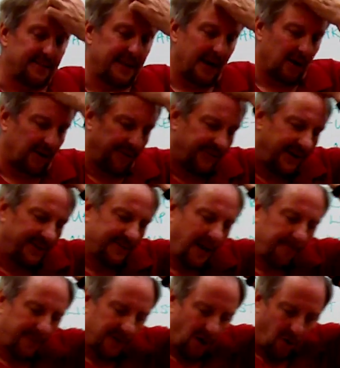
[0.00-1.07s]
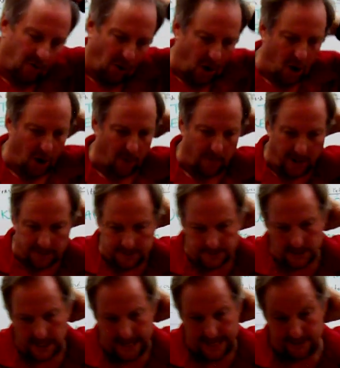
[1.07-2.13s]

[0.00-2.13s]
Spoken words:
there because he's up in Oklahoma, in